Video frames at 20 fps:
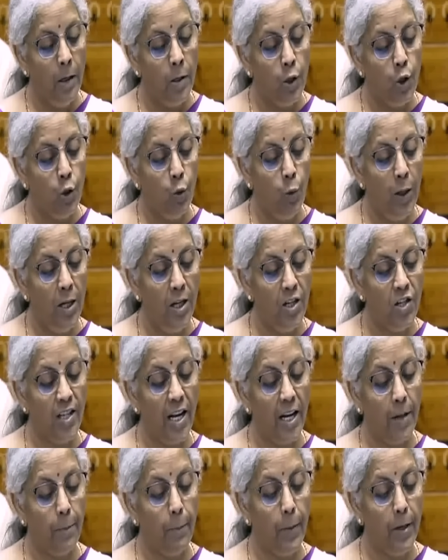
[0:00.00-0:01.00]
Towards
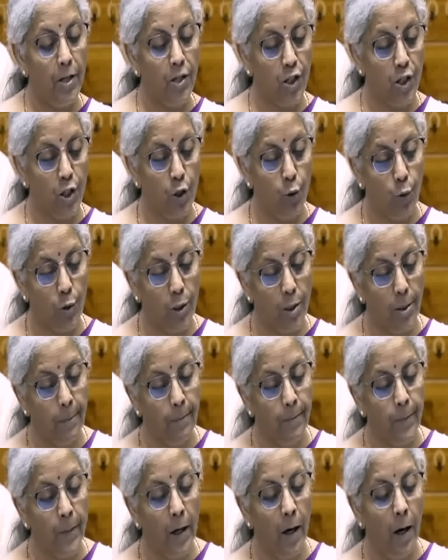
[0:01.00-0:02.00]
that pursuit,
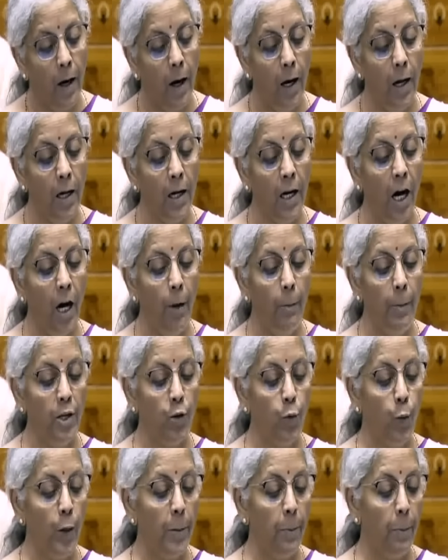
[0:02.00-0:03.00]
our
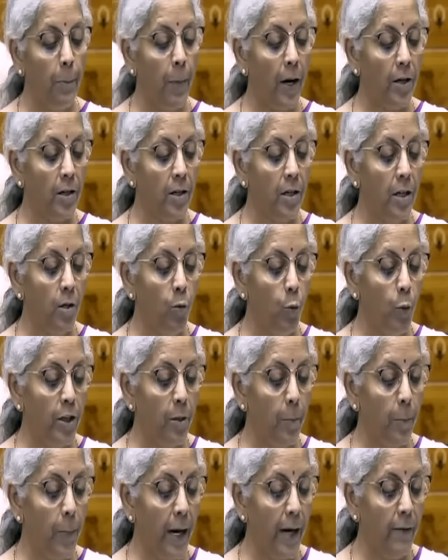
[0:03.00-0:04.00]
government will partner with
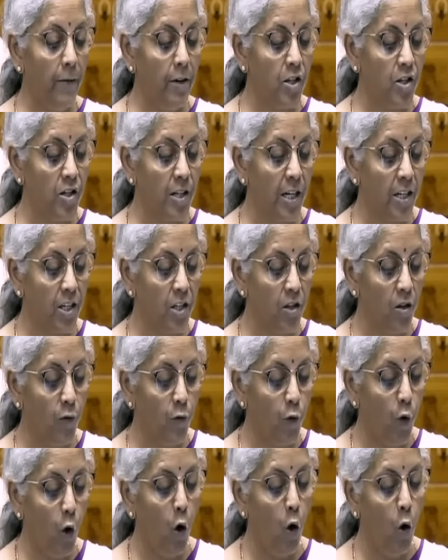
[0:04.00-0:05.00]
the private sector
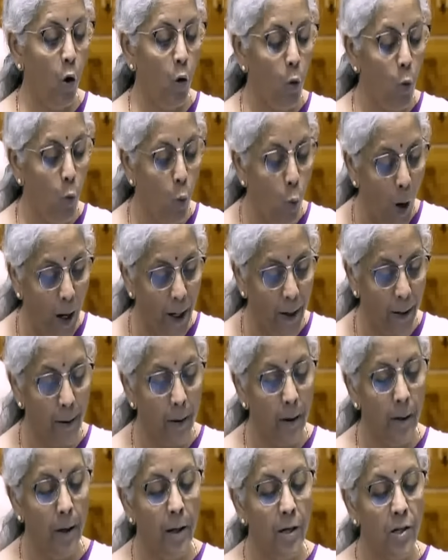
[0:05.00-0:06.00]
for one,
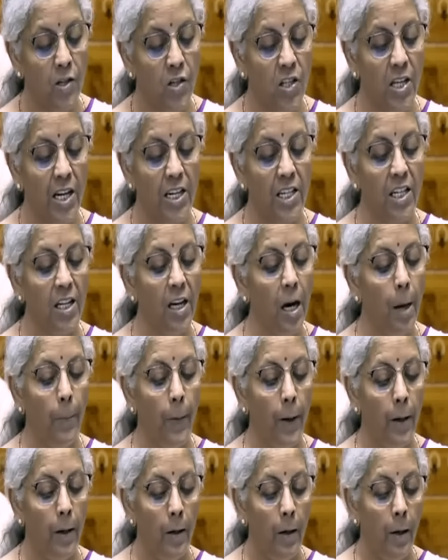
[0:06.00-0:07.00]
setting
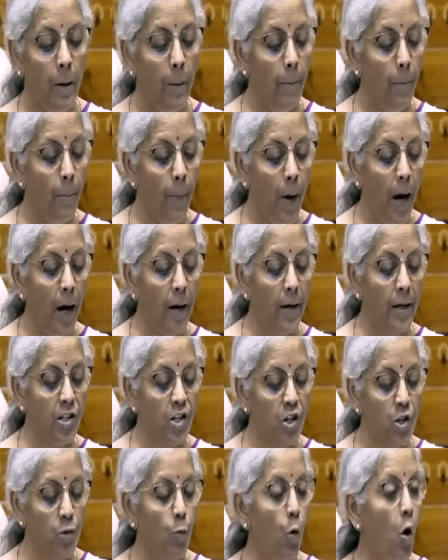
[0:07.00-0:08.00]
up
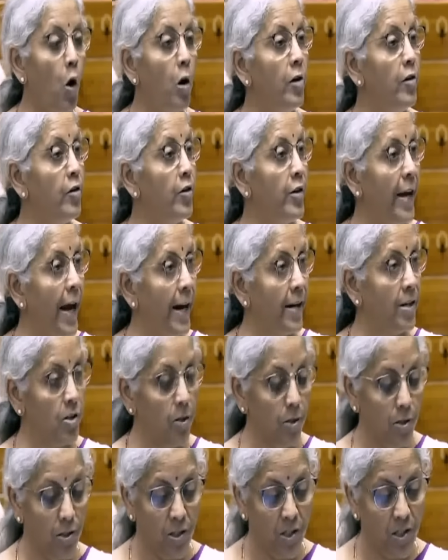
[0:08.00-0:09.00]
Bharat small
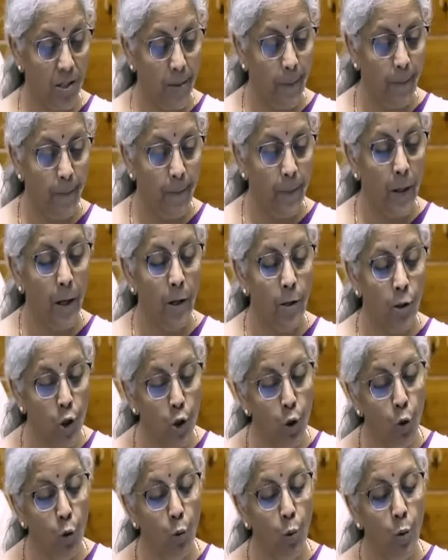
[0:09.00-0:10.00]
reactors,
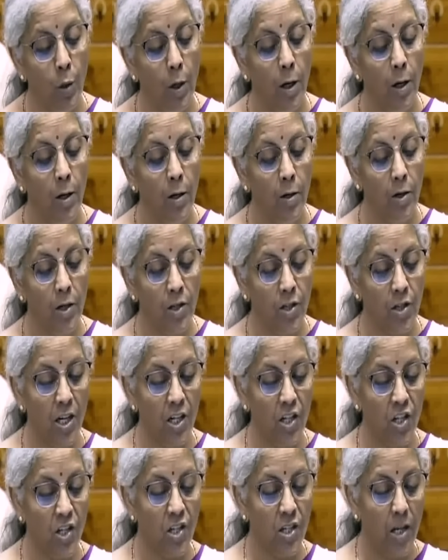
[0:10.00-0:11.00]
two,
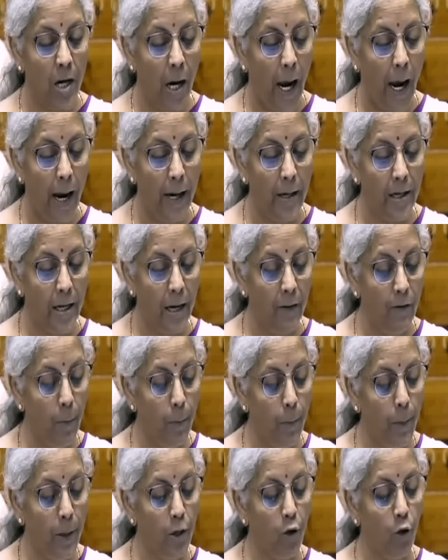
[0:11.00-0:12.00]
research and
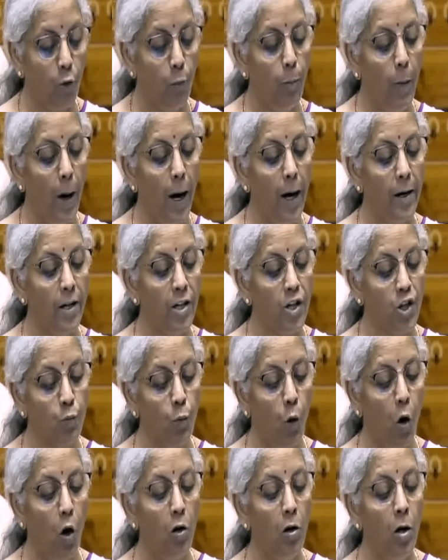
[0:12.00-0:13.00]
development of Bharat
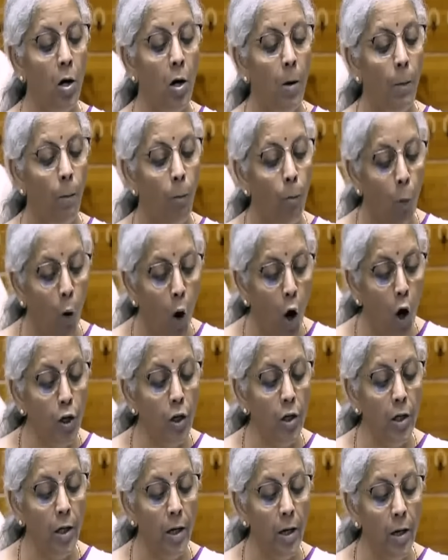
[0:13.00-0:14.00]
small
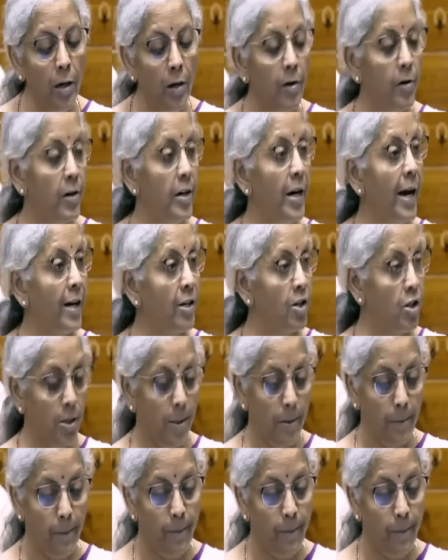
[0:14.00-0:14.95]
modular reactor,